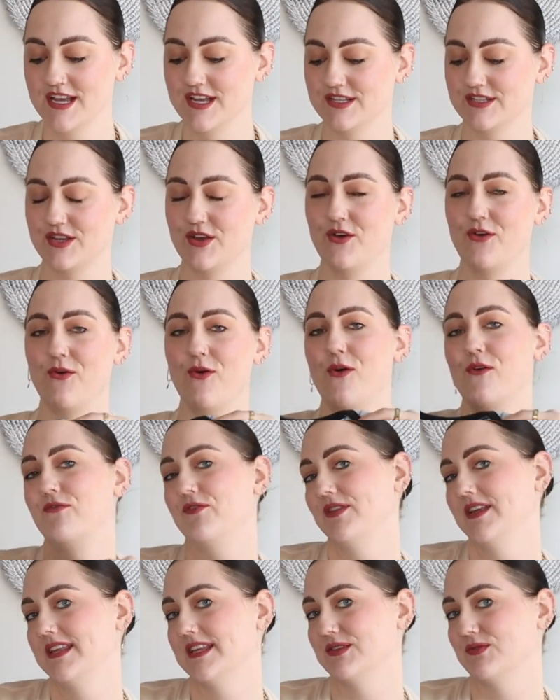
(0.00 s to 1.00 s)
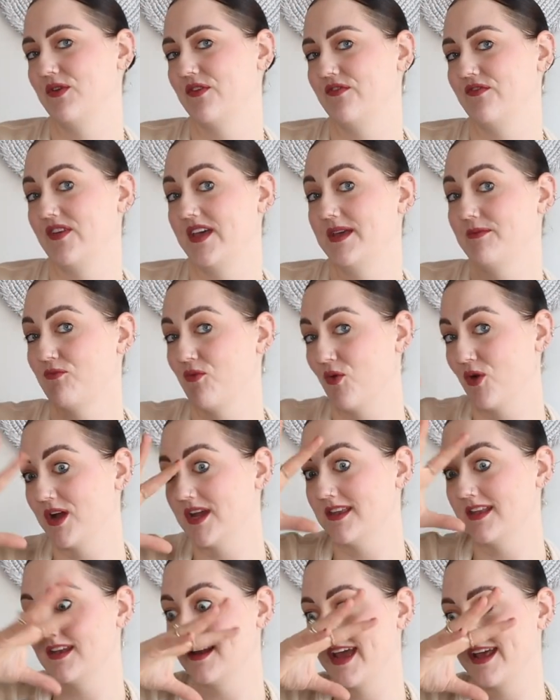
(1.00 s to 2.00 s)
So hopefully this will fit more
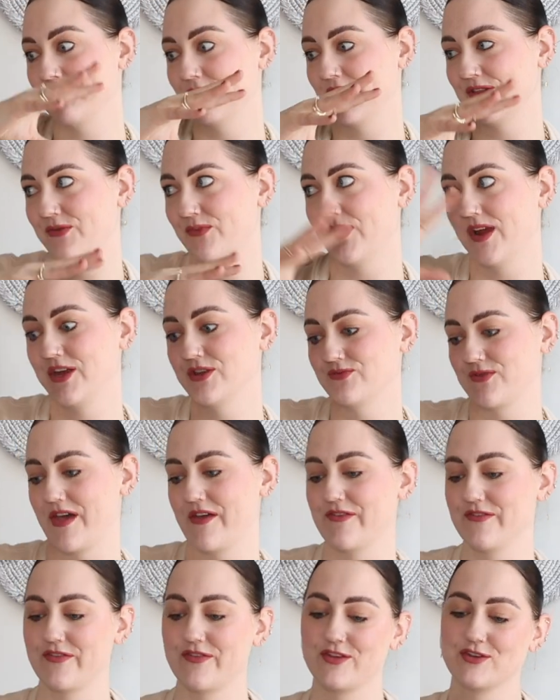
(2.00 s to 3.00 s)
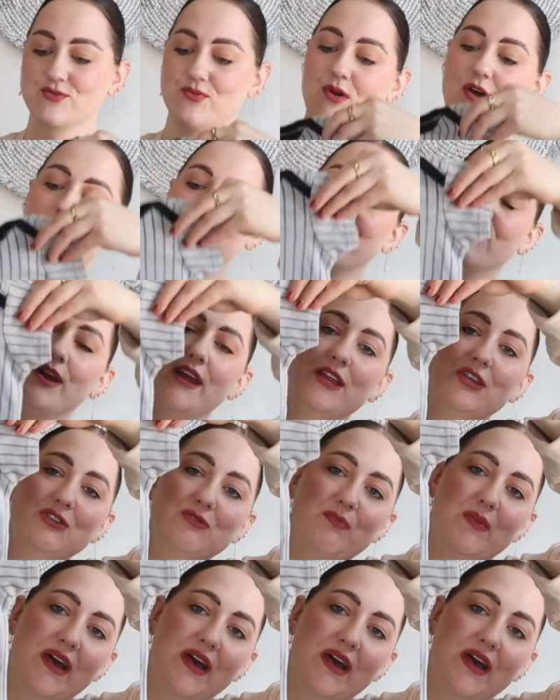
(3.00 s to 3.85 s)
in the nine month range rather than the 12 range.